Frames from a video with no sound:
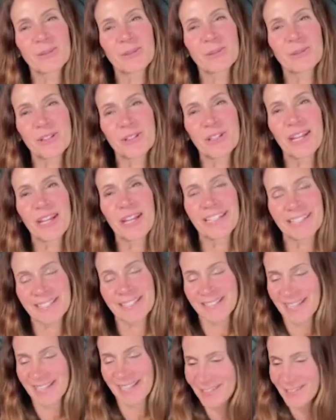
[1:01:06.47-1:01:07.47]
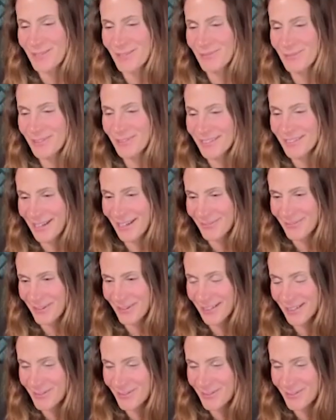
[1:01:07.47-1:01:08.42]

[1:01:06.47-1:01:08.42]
to what she had to say. Let's put it that way.